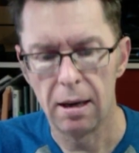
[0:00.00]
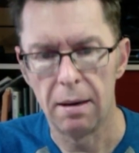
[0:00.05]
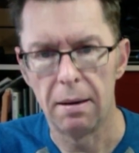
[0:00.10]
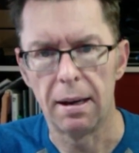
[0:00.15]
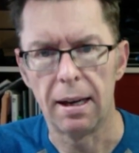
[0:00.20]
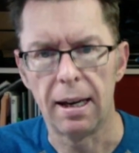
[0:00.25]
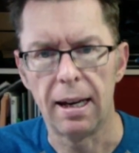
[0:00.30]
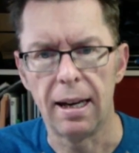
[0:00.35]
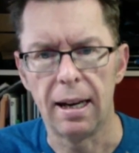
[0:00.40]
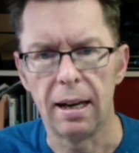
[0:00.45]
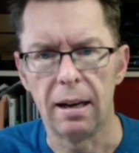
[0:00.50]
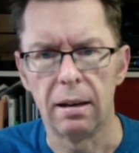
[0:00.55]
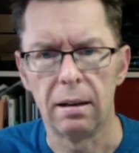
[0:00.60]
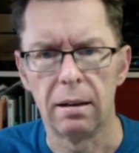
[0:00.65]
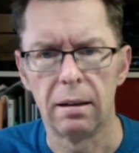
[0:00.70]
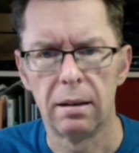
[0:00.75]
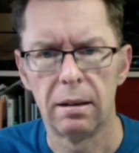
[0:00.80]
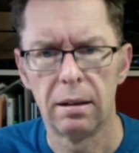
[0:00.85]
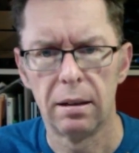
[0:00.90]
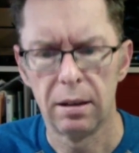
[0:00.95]
here,
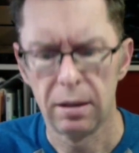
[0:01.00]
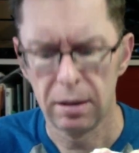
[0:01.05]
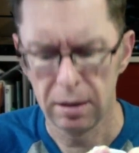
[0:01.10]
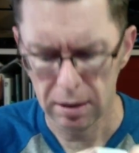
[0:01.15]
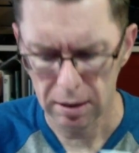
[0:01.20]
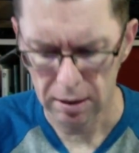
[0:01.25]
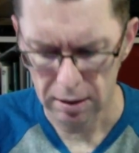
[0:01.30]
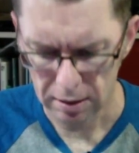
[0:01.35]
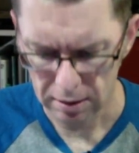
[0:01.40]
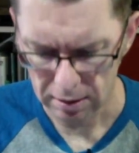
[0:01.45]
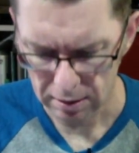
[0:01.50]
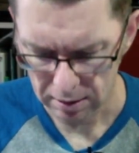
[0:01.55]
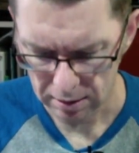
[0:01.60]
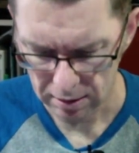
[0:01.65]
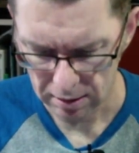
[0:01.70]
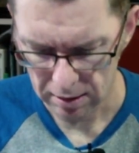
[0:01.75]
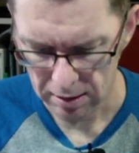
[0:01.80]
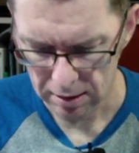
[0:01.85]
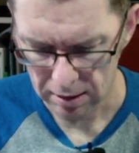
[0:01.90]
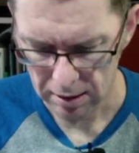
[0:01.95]

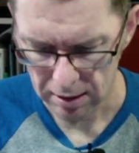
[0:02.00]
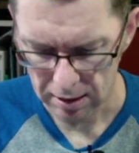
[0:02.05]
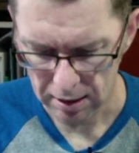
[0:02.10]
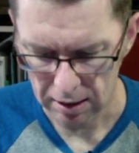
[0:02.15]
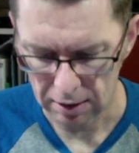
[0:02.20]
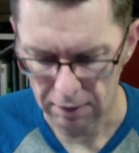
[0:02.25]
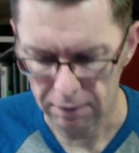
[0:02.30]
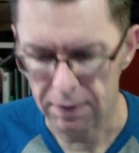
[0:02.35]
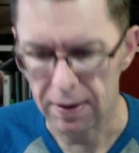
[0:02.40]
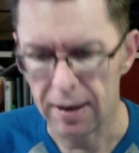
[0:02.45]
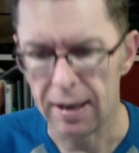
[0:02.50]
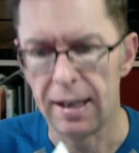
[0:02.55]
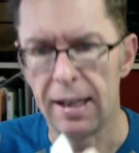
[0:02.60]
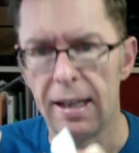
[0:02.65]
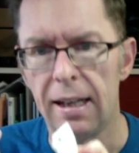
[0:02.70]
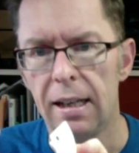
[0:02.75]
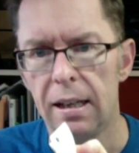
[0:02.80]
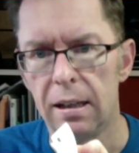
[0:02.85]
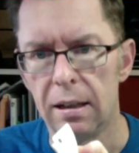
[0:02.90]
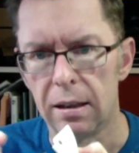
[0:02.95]
and in fact
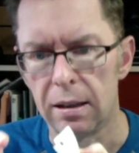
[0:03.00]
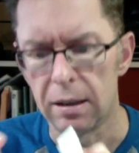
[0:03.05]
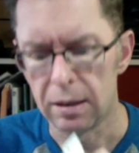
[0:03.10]
here,